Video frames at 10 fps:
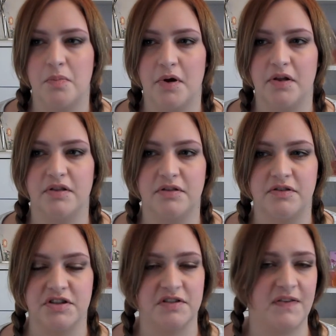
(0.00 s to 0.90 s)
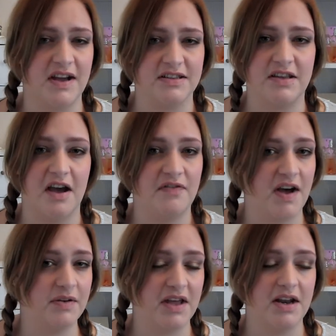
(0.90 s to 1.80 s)
but just the fact that I
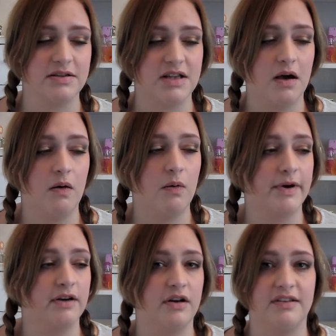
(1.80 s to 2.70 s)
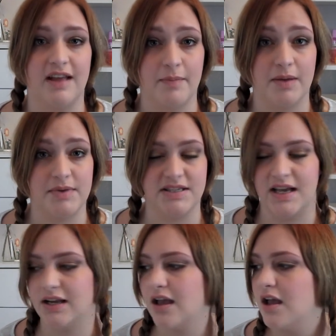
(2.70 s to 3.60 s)
found it and I was like, oh my god, that made me
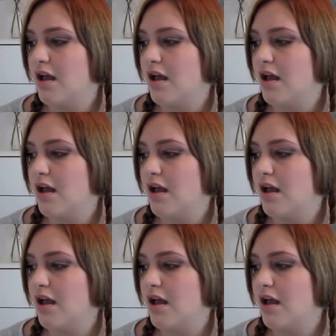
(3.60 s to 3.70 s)
sick.